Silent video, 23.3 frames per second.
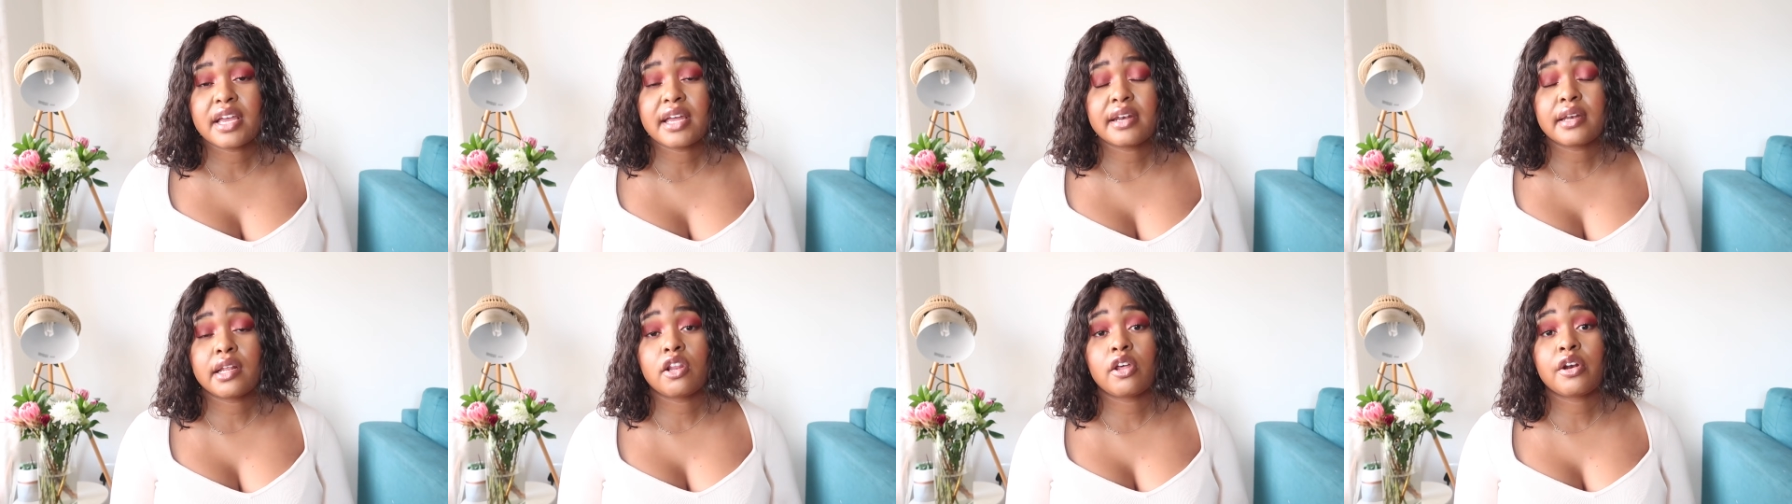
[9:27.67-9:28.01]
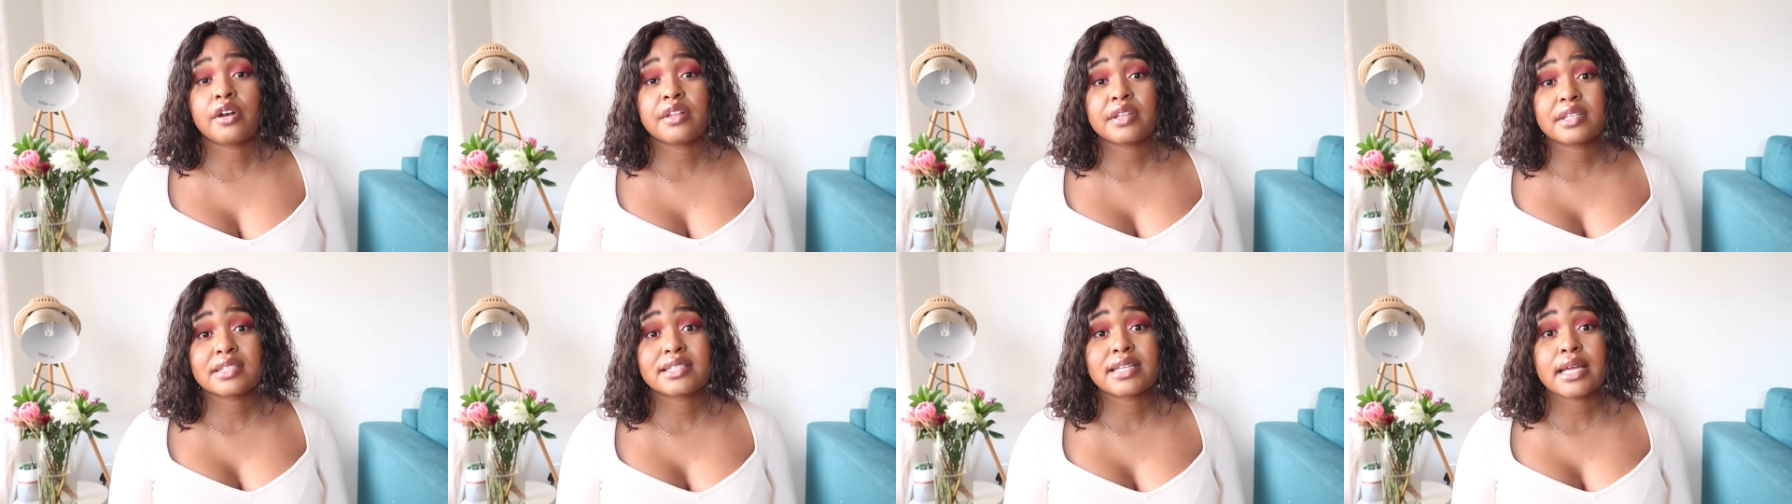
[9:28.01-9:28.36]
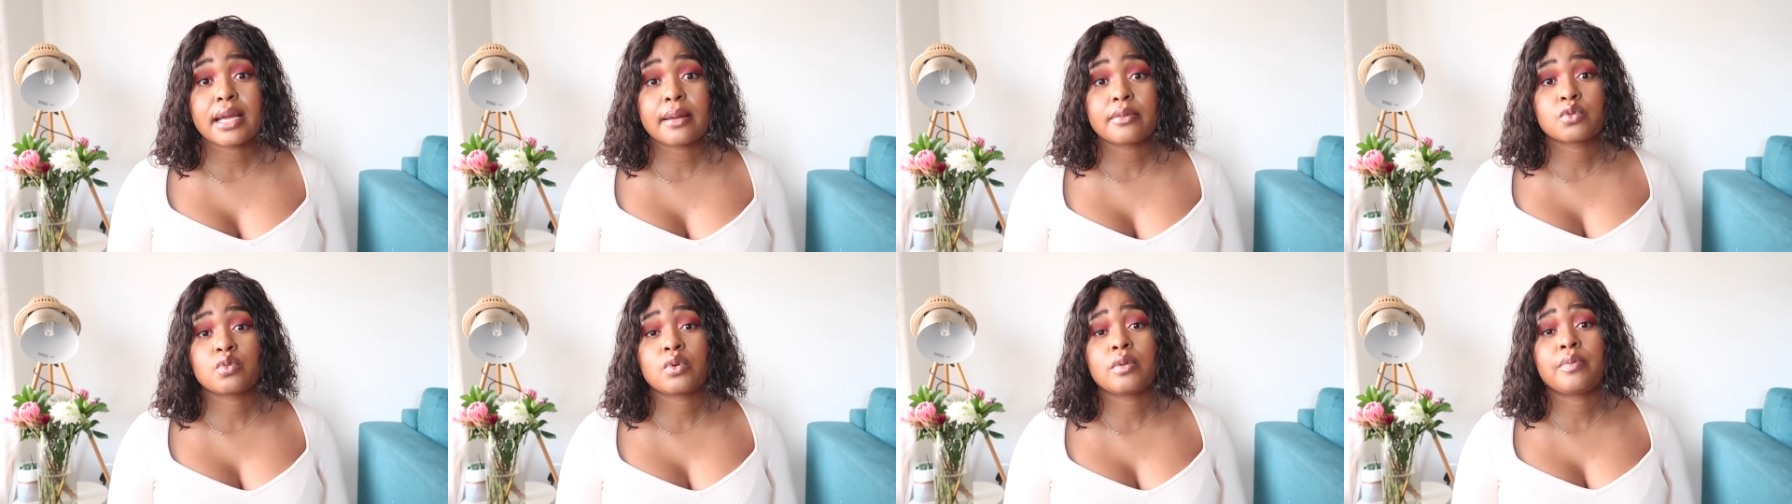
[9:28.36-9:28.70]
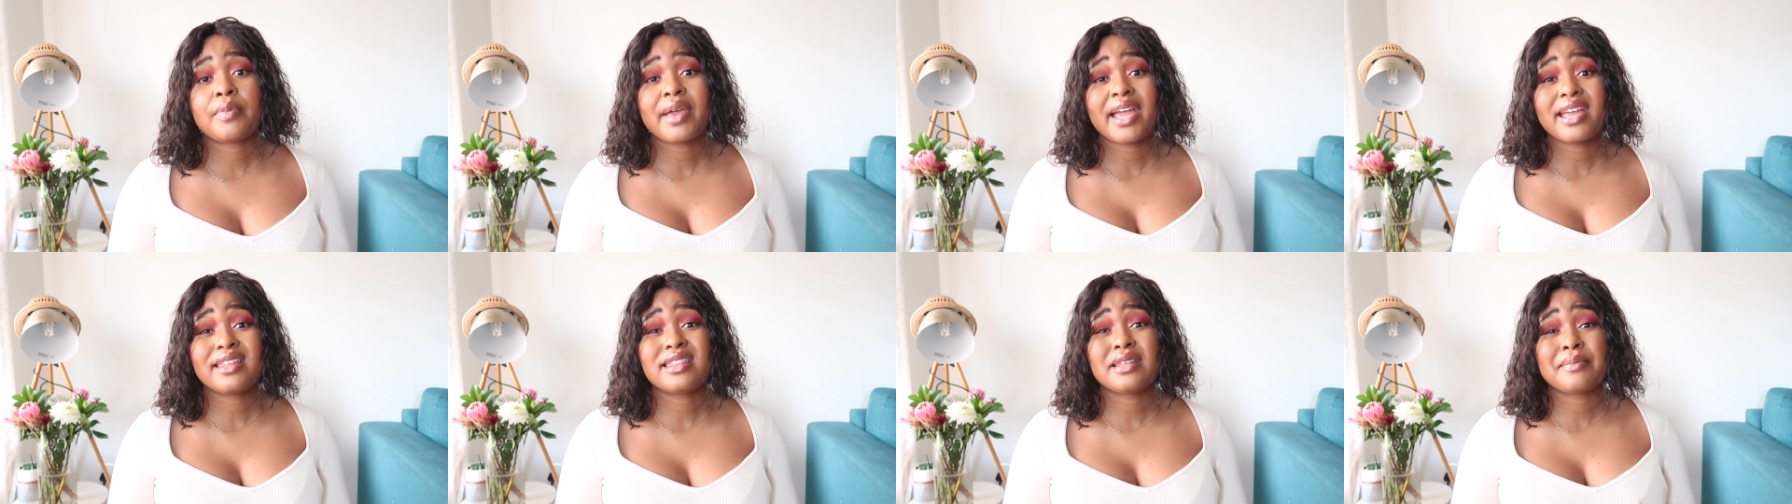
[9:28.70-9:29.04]
and a lot of the times we
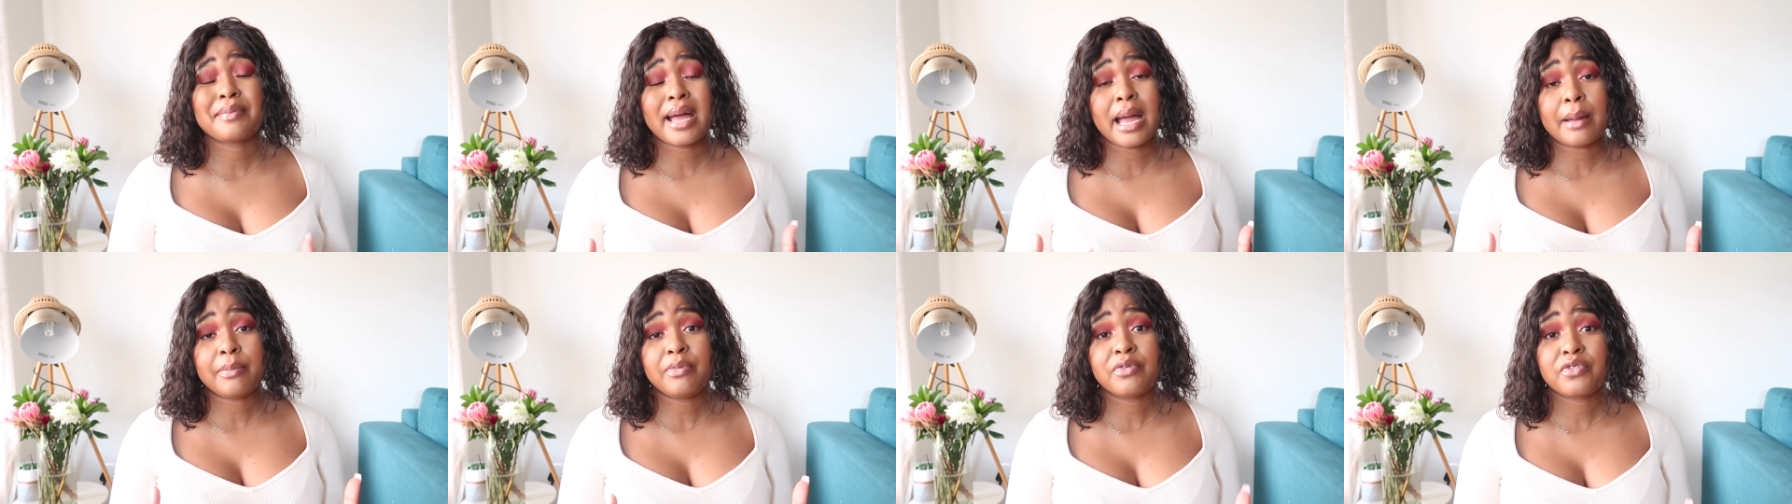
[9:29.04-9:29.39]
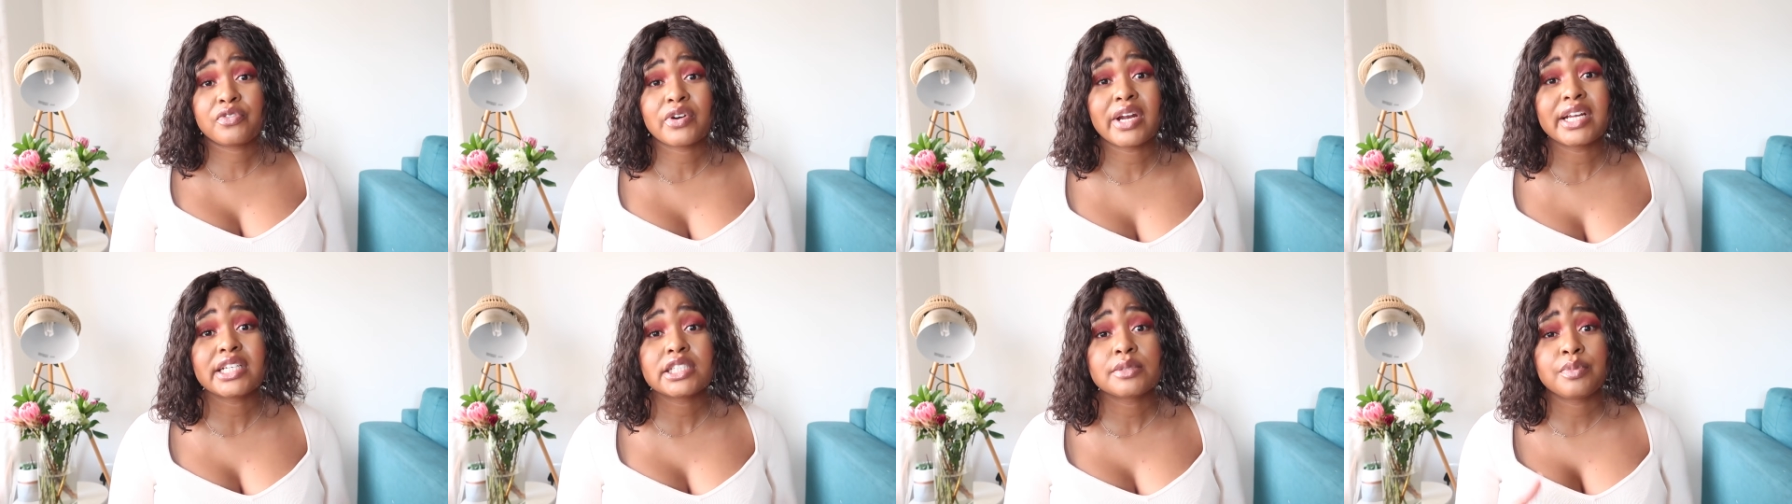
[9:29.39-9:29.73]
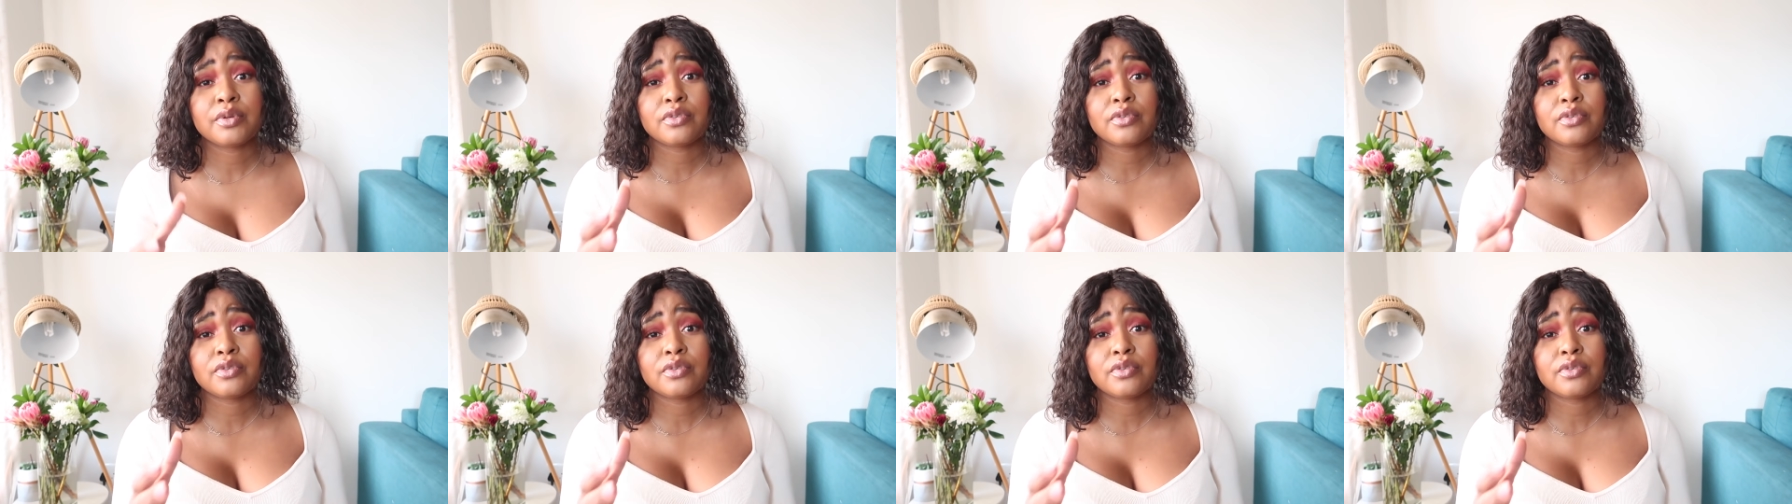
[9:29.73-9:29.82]
pay them up front